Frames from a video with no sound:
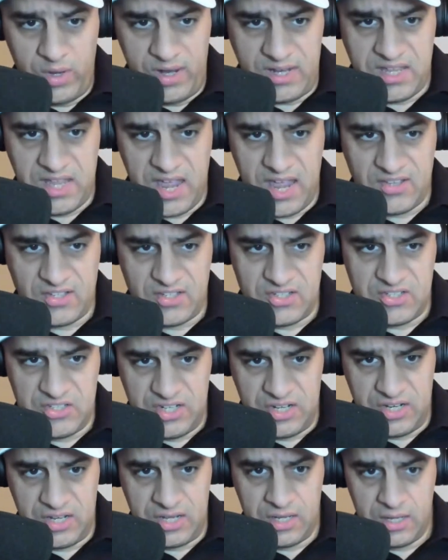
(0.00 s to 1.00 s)
win in Kansas
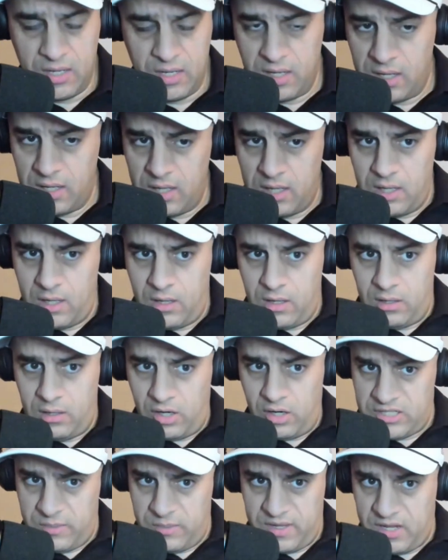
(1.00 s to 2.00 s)
City,
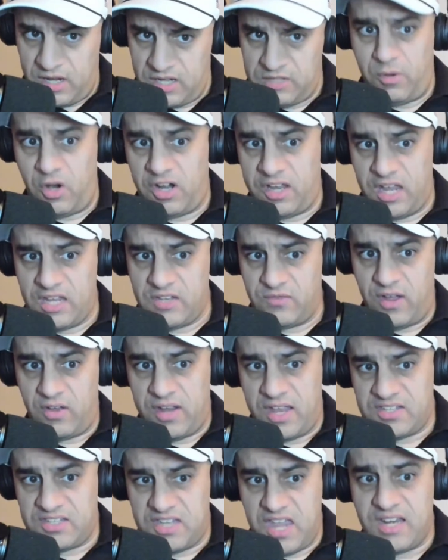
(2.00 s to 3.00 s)
largely because Marquez
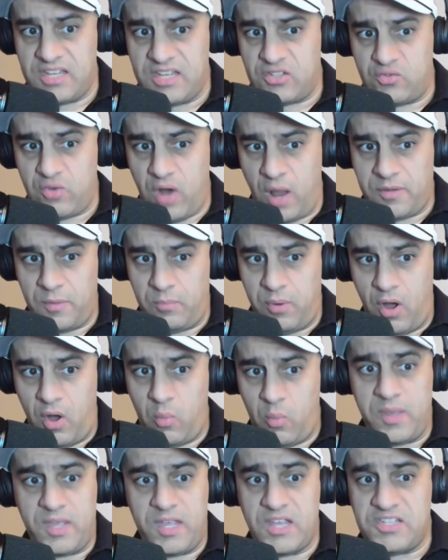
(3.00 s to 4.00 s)
Valdez-Scantling dropped the
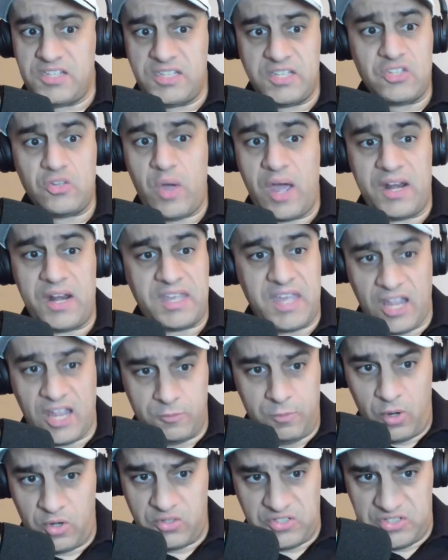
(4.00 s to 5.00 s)
ball because he doesn't know how to
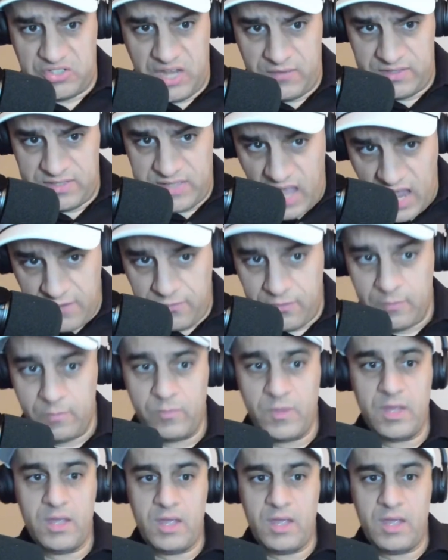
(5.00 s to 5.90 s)
catch balls to save his life.